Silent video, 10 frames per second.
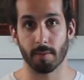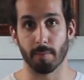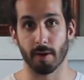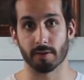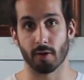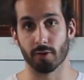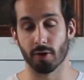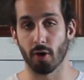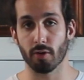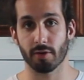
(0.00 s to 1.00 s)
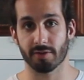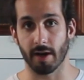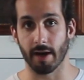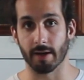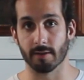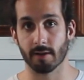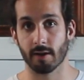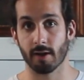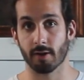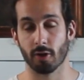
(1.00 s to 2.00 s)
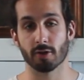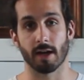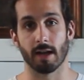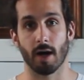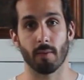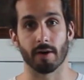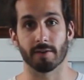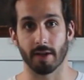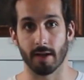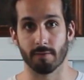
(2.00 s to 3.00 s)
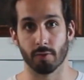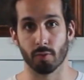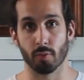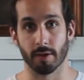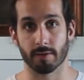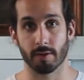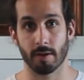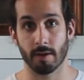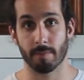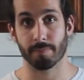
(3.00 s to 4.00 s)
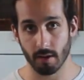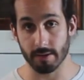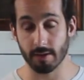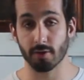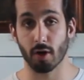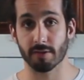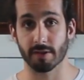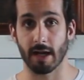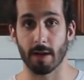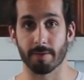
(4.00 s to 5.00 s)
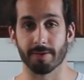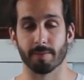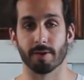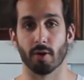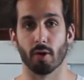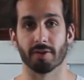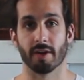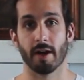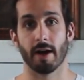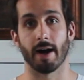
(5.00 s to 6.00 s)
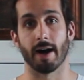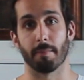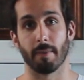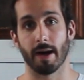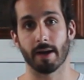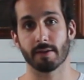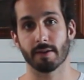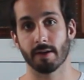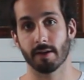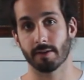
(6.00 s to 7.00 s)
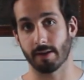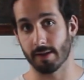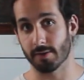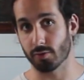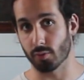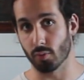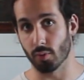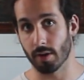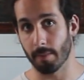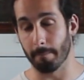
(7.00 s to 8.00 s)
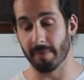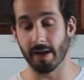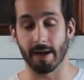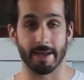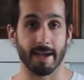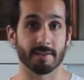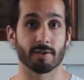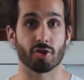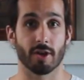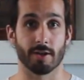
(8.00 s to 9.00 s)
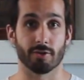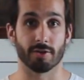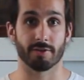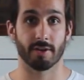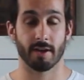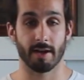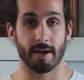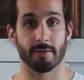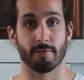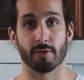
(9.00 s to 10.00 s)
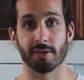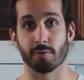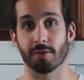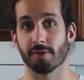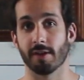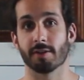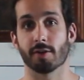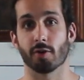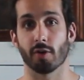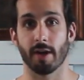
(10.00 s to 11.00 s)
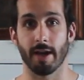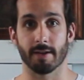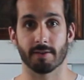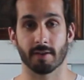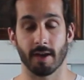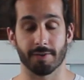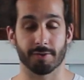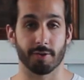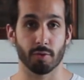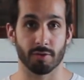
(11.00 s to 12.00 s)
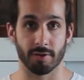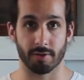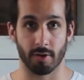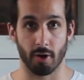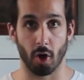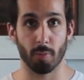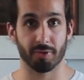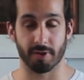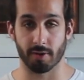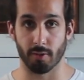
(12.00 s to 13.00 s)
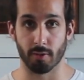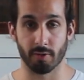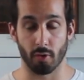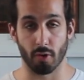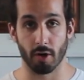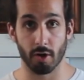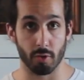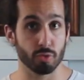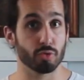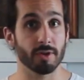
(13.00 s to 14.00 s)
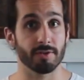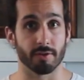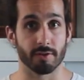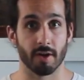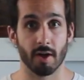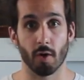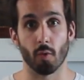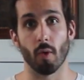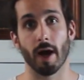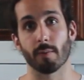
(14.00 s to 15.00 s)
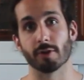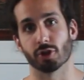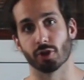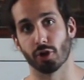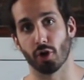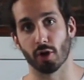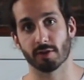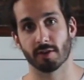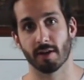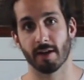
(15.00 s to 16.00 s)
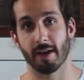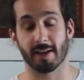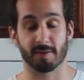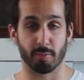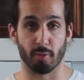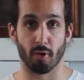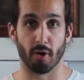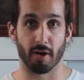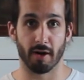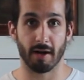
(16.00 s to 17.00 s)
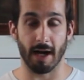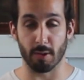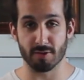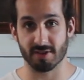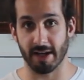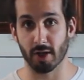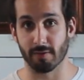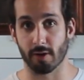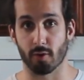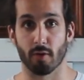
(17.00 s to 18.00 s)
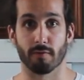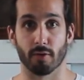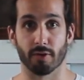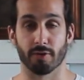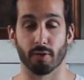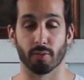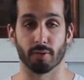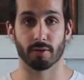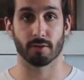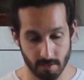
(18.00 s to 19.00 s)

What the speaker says: but on the other side, not allow ourselves to do it. And this often happens because our mind tends to be against changes, and for this reason, it creates excuses or obstacles or good reason why we should not explore outside of our comfort zone.